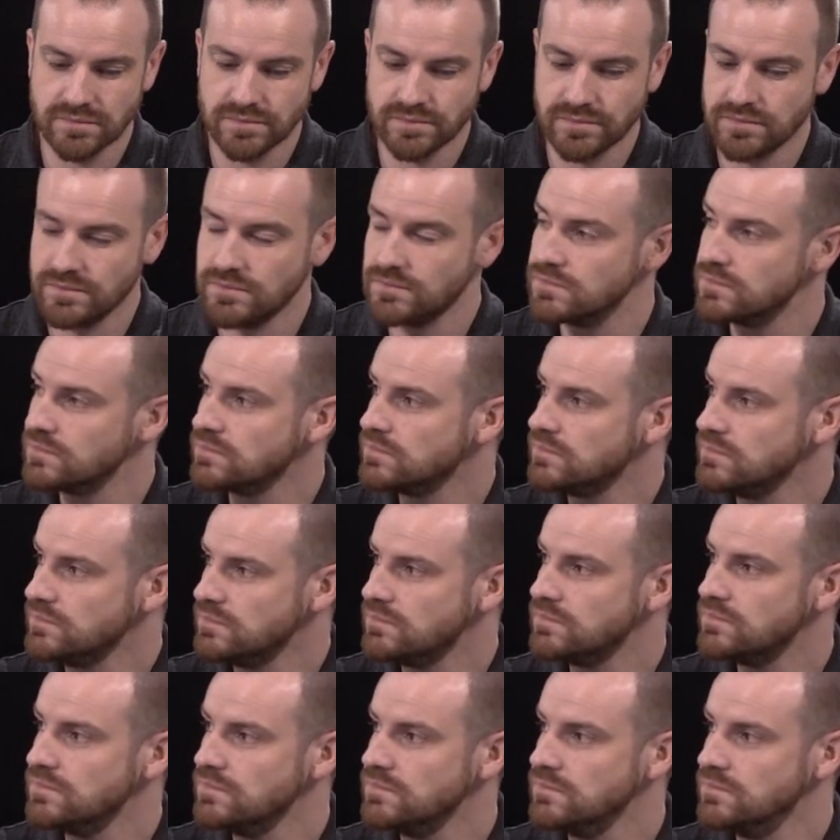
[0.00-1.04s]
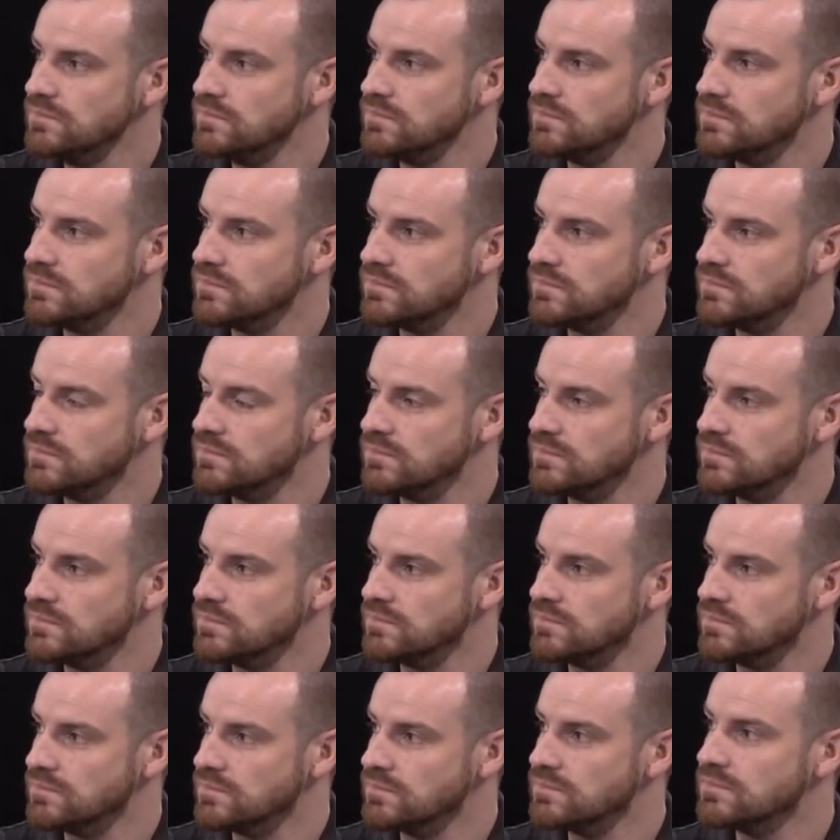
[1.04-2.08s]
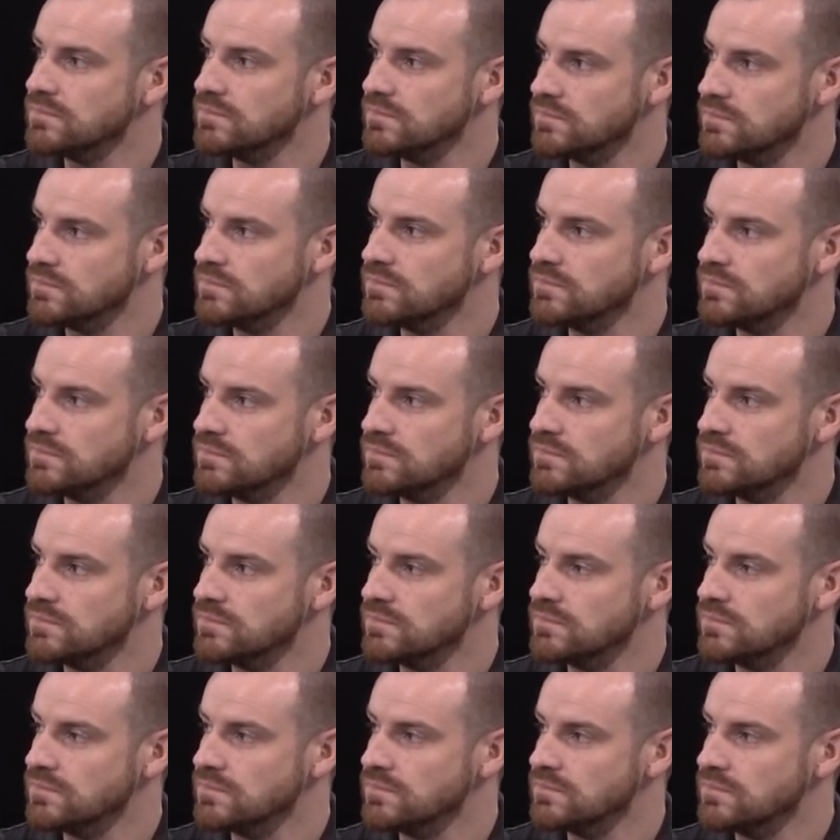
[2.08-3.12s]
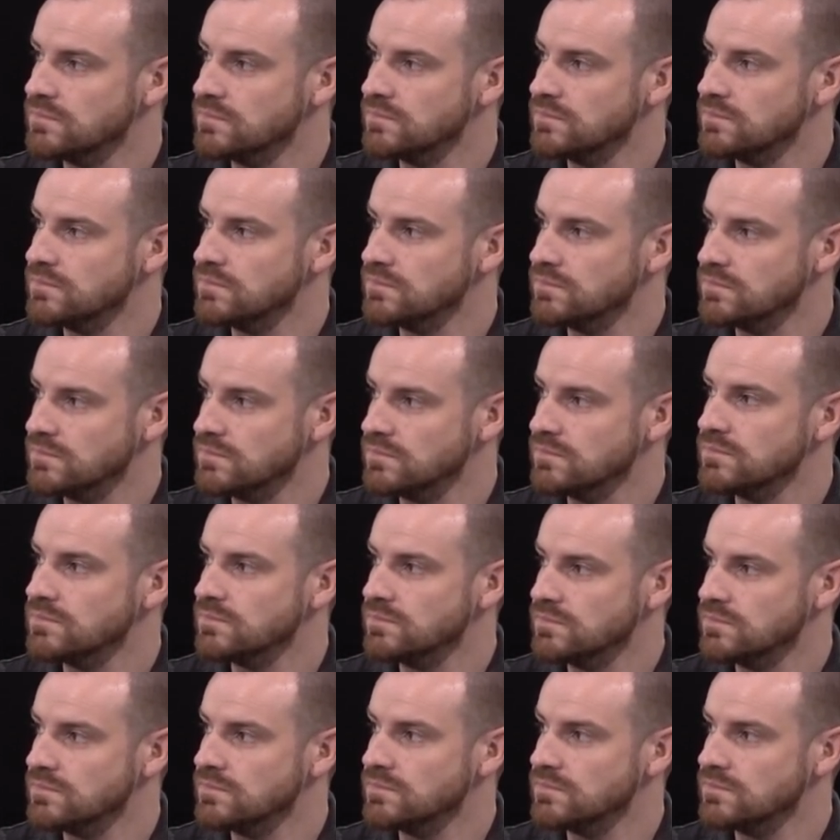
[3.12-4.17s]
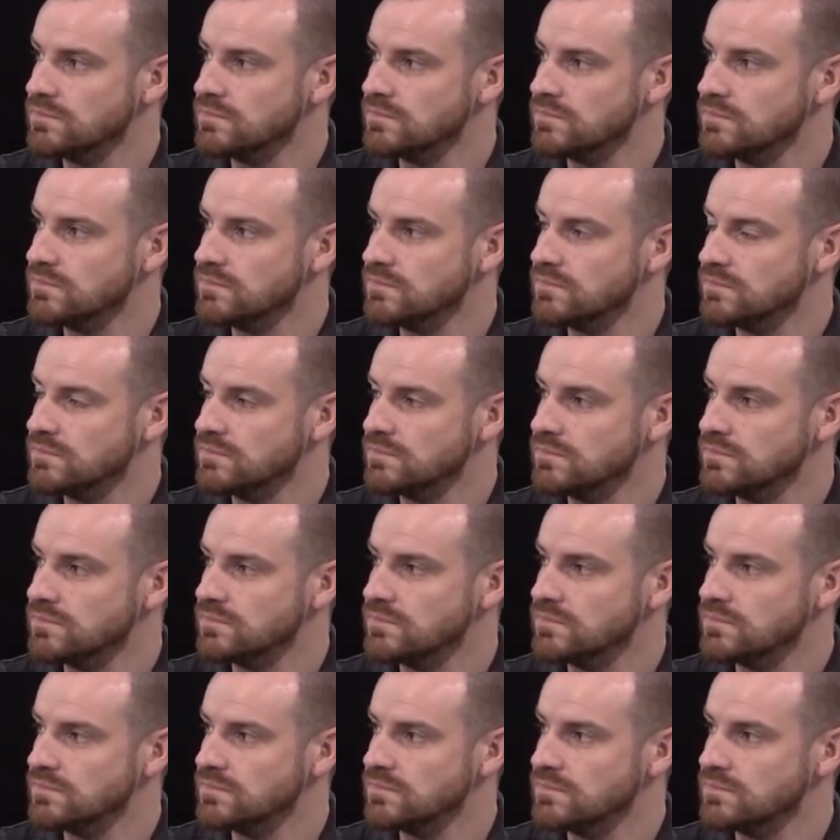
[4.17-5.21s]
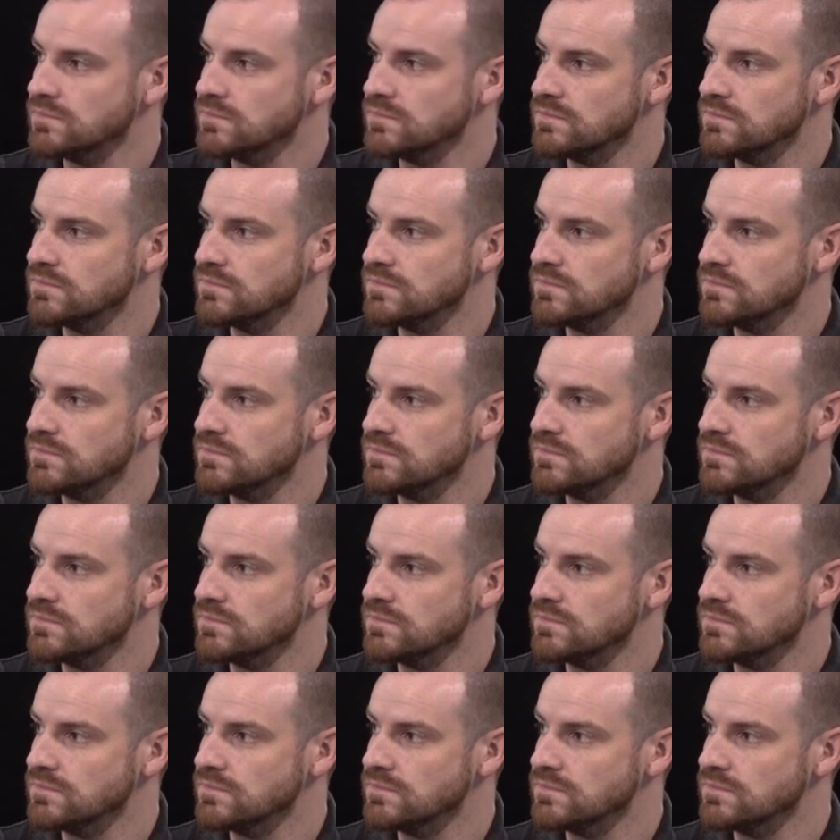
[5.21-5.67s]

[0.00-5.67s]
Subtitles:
[no speech]